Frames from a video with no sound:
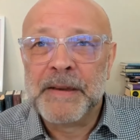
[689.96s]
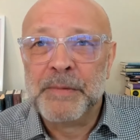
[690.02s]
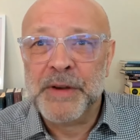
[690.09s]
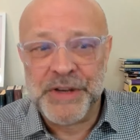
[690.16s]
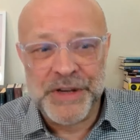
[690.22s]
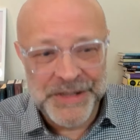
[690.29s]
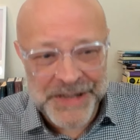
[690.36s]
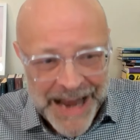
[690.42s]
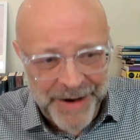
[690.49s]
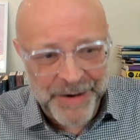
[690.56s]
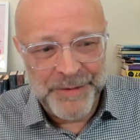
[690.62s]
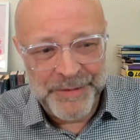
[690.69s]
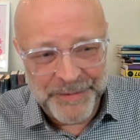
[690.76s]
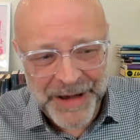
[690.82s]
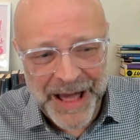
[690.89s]
which is now
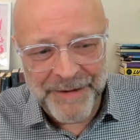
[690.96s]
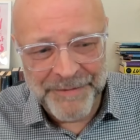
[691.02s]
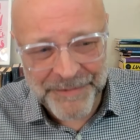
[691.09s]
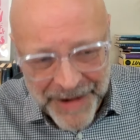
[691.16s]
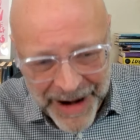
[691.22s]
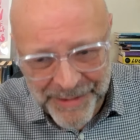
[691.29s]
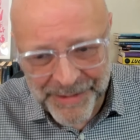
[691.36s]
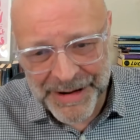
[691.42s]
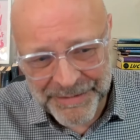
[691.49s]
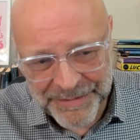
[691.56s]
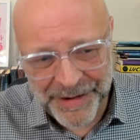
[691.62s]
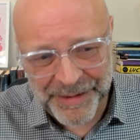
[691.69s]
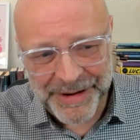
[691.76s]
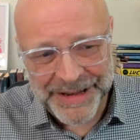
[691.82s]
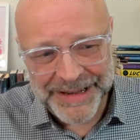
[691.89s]
a, a very,
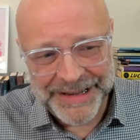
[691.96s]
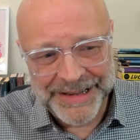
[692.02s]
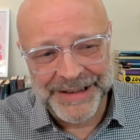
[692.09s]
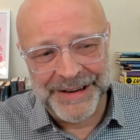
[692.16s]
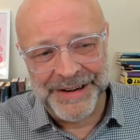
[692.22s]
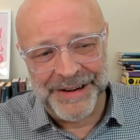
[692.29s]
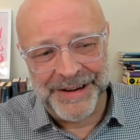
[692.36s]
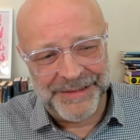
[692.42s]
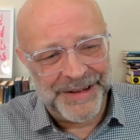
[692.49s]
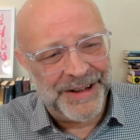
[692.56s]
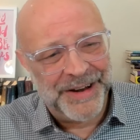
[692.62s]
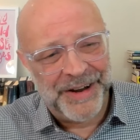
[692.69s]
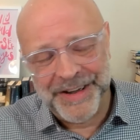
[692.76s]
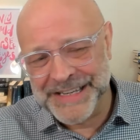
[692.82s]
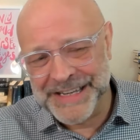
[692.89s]
very you know
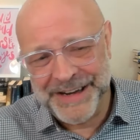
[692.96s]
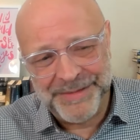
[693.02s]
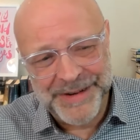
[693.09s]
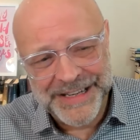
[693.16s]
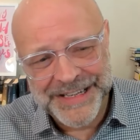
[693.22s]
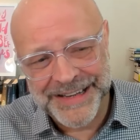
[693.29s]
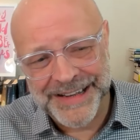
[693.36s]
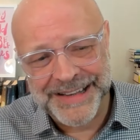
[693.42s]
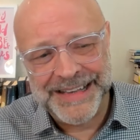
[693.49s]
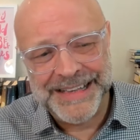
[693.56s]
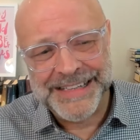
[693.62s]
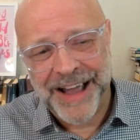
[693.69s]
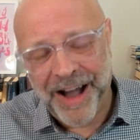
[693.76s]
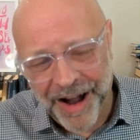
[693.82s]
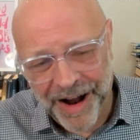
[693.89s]
an idea which uh,
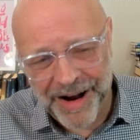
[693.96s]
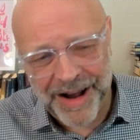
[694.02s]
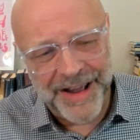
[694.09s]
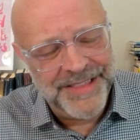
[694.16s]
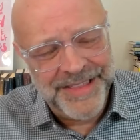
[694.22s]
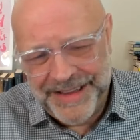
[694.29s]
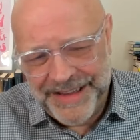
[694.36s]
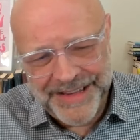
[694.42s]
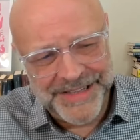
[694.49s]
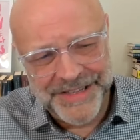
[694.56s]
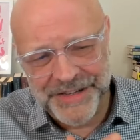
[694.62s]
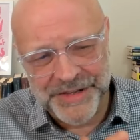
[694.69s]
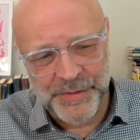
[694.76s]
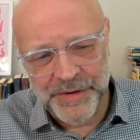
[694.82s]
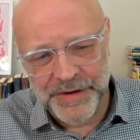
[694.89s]
is hard, I think it's
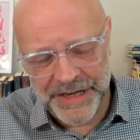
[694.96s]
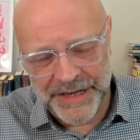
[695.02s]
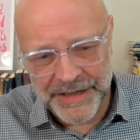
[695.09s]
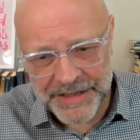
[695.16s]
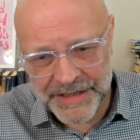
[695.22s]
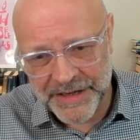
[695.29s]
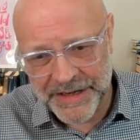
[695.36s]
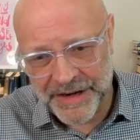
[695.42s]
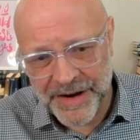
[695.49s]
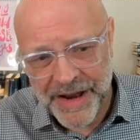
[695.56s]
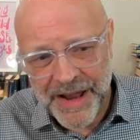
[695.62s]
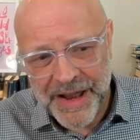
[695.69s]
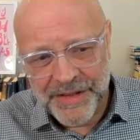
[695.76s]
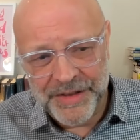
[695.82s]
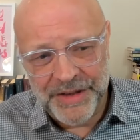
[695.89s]
just a ridiculous idea
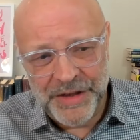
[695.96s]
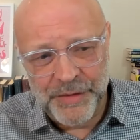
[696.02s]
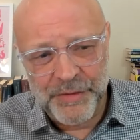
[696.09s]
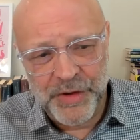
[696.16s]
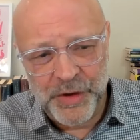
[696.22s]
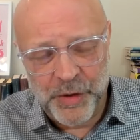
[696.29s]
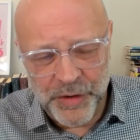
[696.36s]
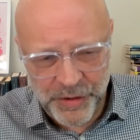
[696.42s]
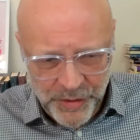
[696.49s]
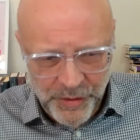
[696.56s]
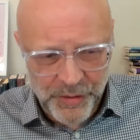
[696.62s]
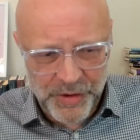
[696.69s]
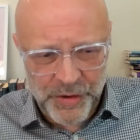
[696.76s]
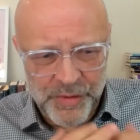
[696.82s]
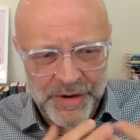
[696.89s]
that you you
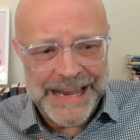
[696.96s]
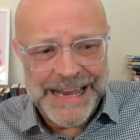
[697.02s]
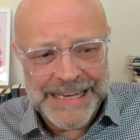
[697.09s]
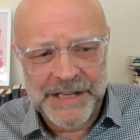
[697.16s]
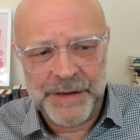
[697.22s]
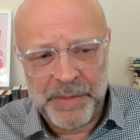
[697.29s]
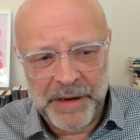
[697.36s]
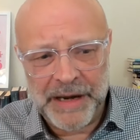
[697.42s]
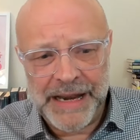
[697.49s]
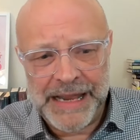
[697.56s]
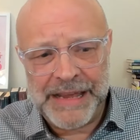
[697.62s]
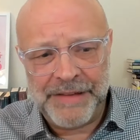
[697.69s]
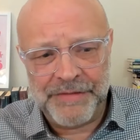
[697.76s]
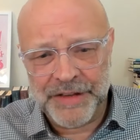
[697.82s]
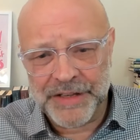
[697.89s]
you need to
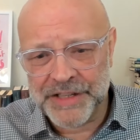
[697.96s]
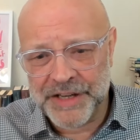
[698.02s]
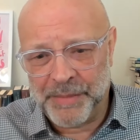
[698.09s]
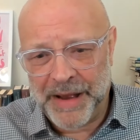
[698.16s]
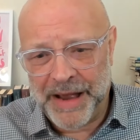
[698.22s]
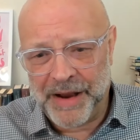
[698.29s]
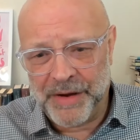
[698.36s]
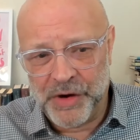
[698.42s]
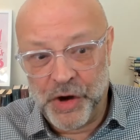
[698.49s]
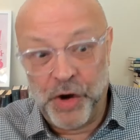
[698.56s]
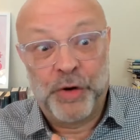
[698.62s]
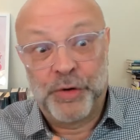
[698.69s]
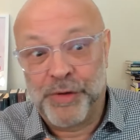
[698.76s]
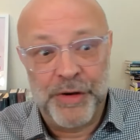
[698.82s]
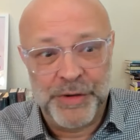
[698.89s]
believe that somehow
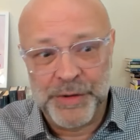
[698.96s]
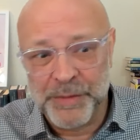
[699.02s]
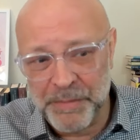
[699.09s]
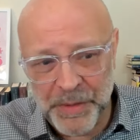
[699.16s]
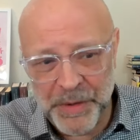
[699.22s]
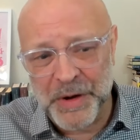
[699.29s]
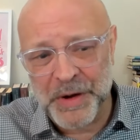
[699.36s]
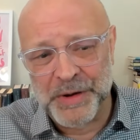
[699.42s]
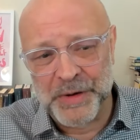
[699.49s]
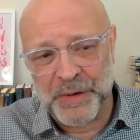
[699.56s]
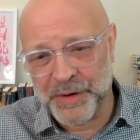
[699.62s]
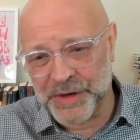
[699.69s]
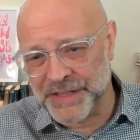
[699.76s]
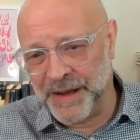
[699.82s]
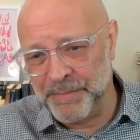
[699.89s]
God wrote a book
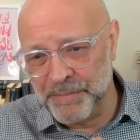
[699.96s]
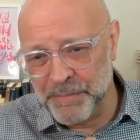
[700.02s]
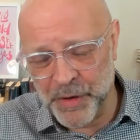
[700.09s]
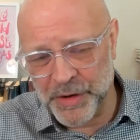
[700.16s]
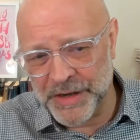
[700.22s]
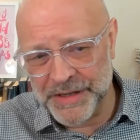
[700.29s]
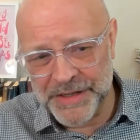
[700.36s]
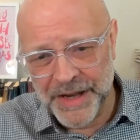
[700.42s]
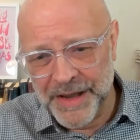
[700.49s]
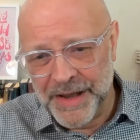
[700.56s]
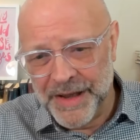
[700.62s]
or some book is